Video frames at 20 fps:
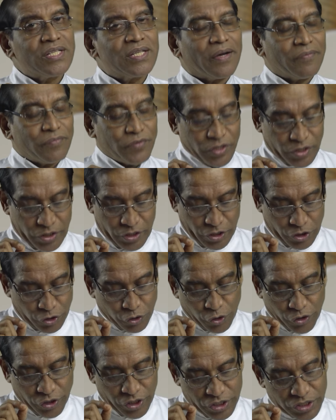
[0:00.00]
chapter
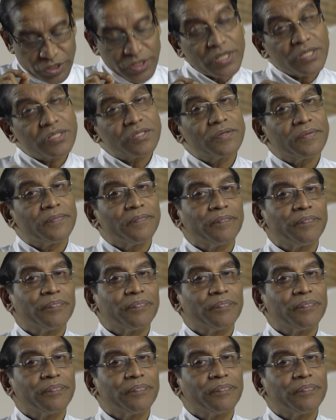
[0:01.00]
26